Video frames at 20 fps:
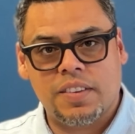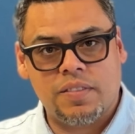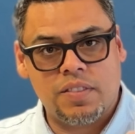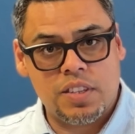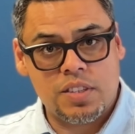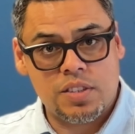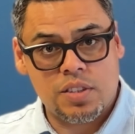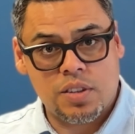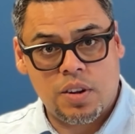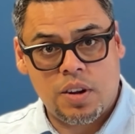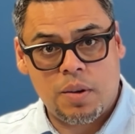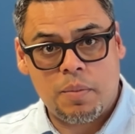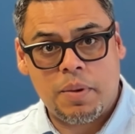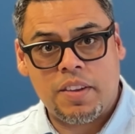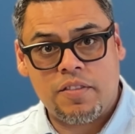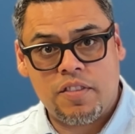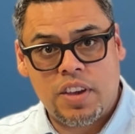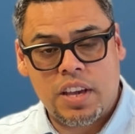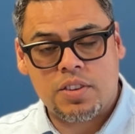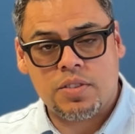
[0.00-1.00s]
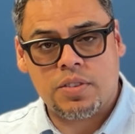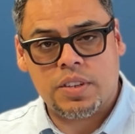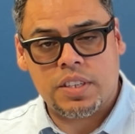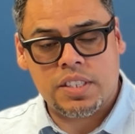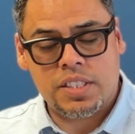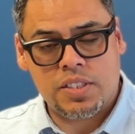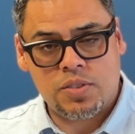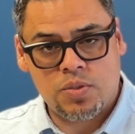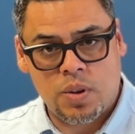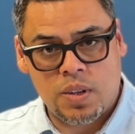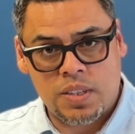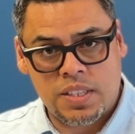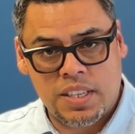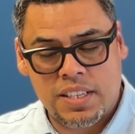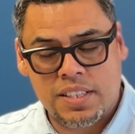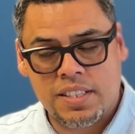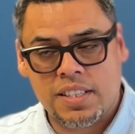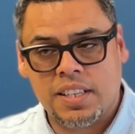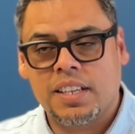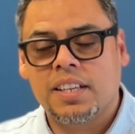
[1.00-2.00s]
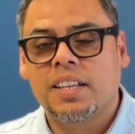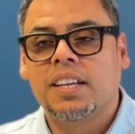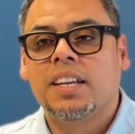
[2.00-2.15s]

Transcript: if the cigar manufacturer is draw testing,